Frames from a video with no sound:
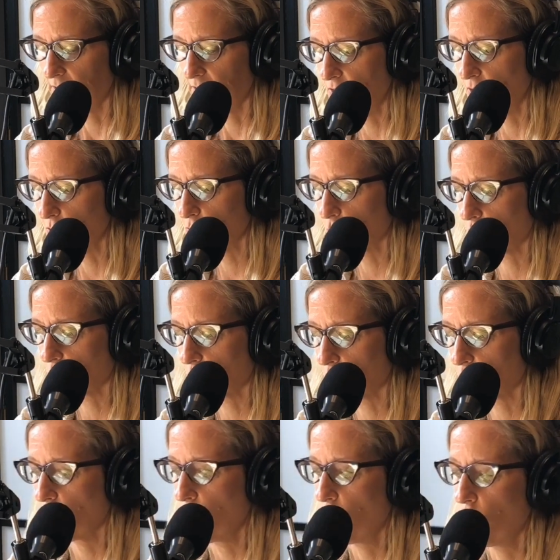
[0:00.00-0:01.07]
then those
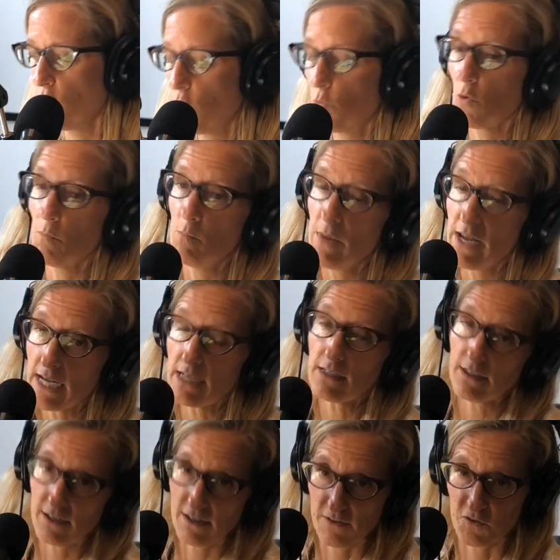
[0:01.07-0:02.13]
workers who
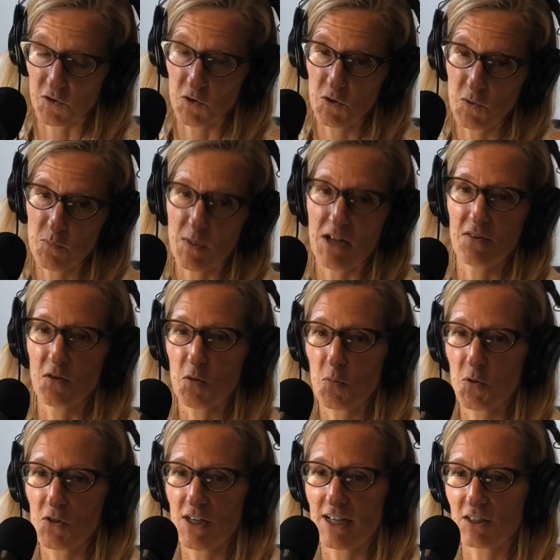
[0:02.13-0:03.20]
remain covered by those
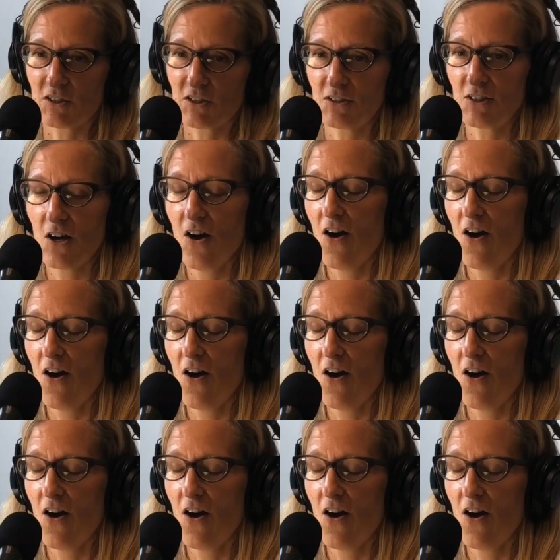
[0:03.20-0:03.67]
protections